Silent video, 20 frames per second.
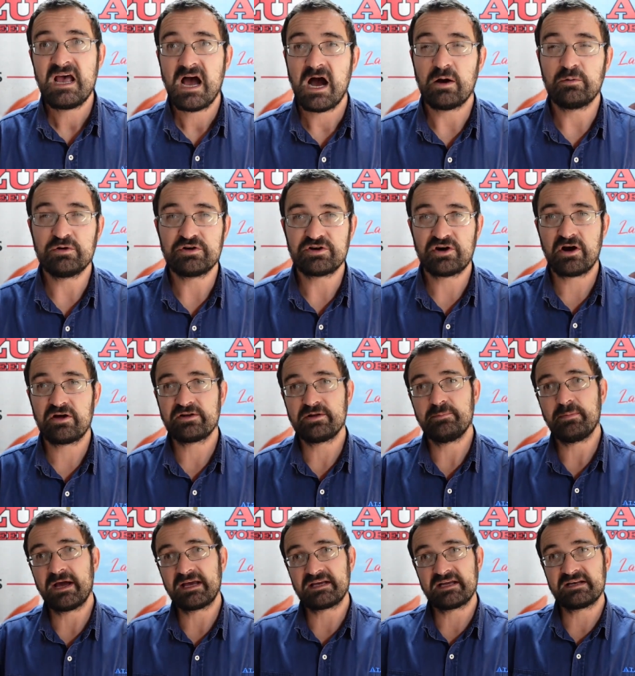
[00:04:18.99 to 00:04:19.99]
I would rather
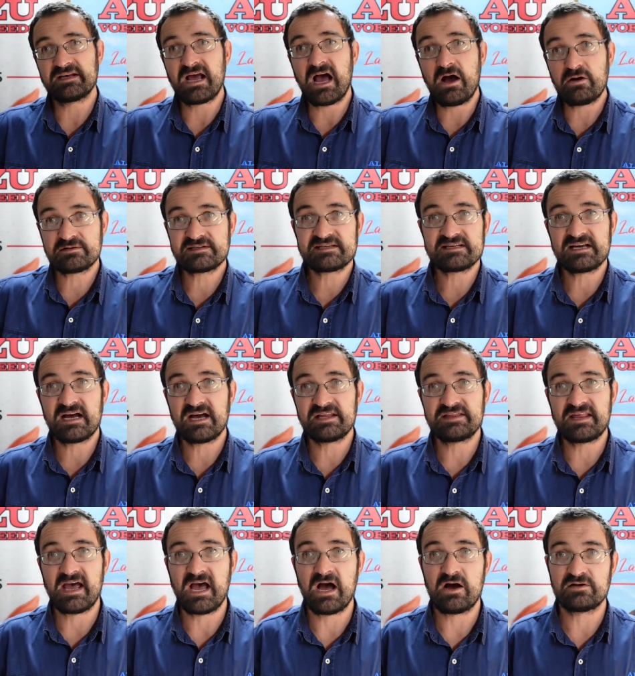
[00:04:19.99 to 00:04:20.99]
make it outside
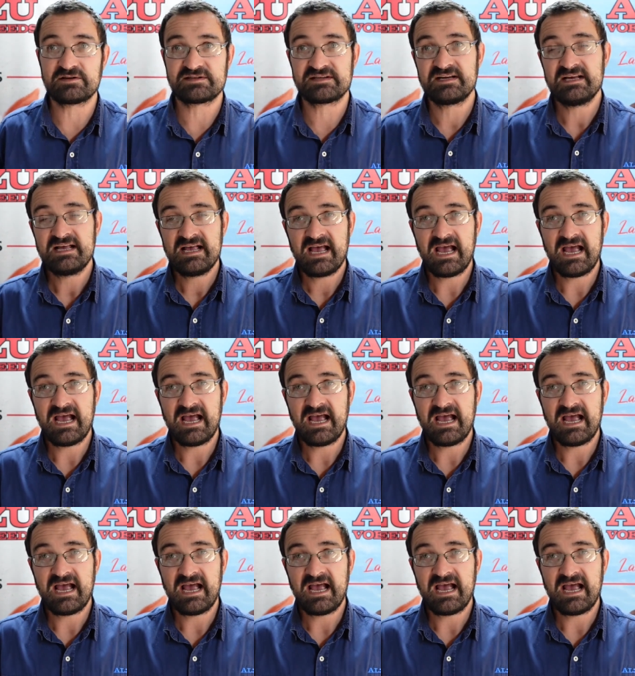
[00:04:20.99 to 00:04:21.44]
the house